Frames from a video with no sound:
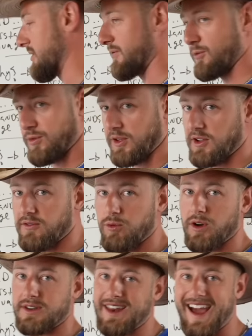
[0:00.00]
If you think of
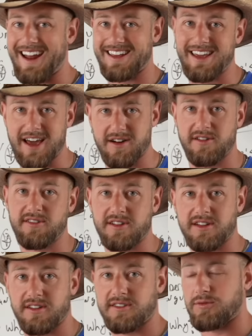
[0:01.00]
what daddy
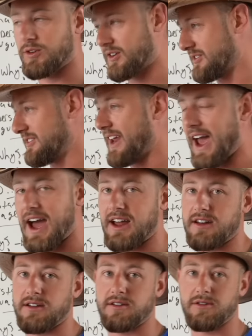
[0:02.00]
energy is, what is
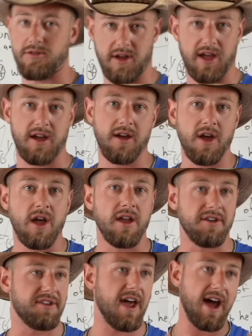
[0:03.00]
dad, okay?
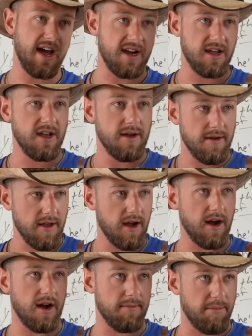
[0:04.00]
Dad
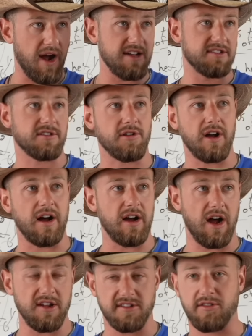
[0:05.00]
uh, buys the girl
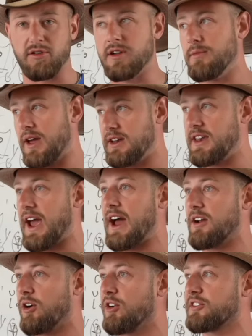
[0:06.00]
ice cream, and
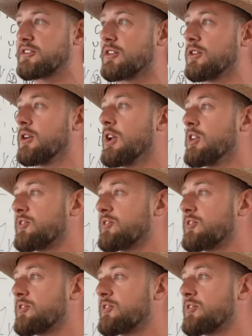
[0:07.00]
dad also